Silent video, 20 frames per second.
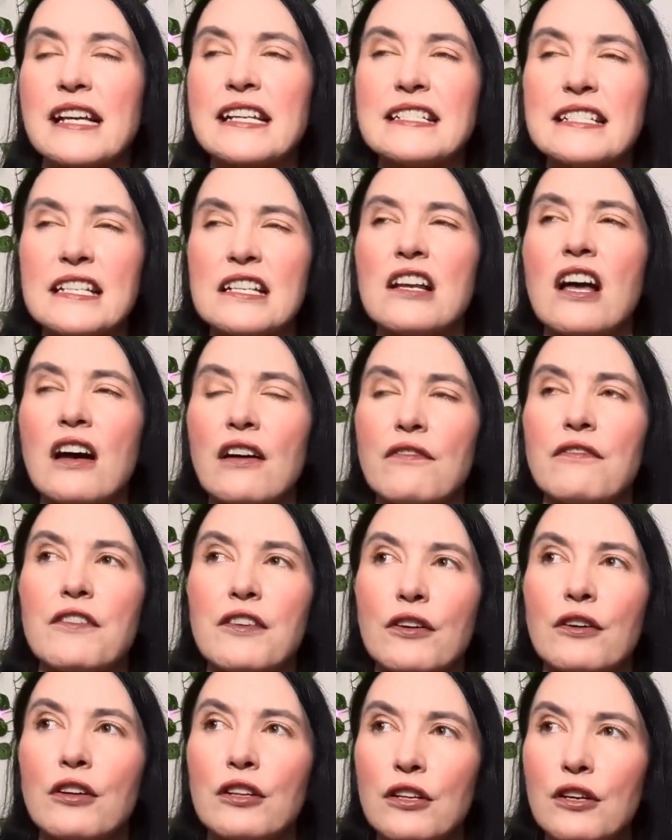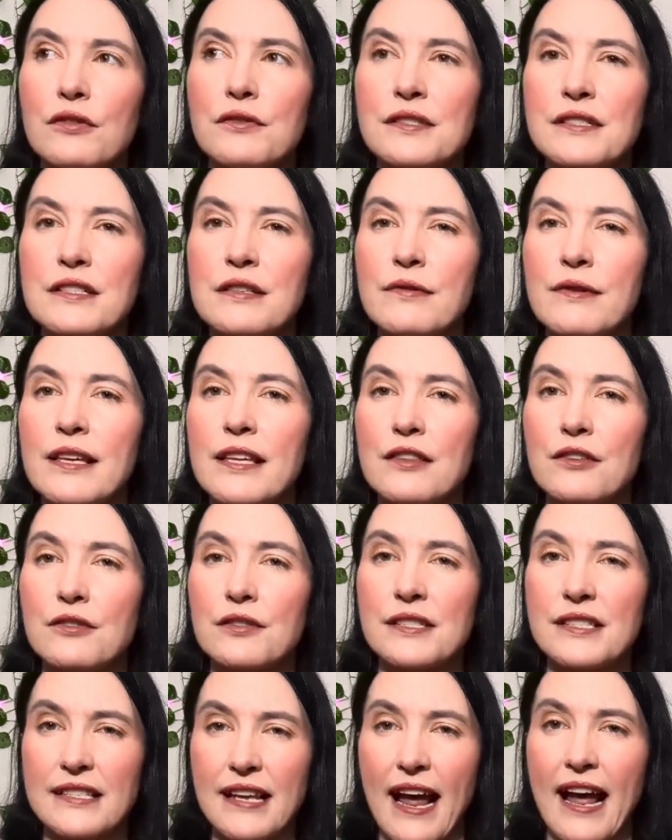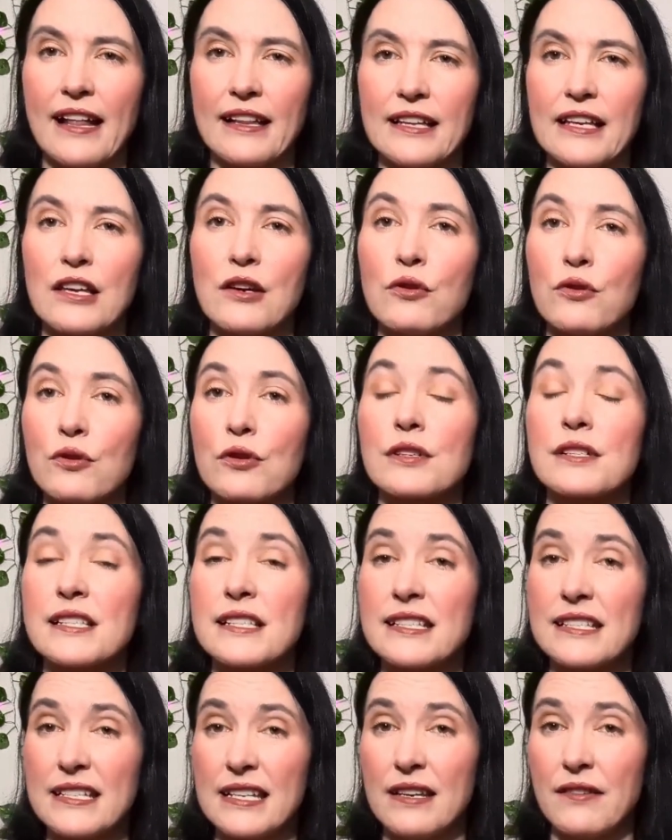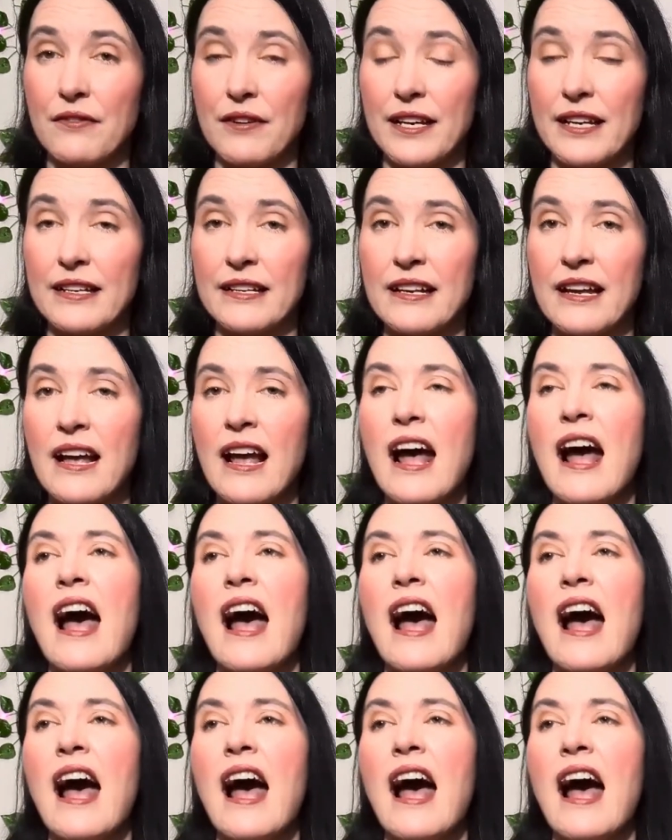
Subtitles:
I did not feel close to either Sally or Steven.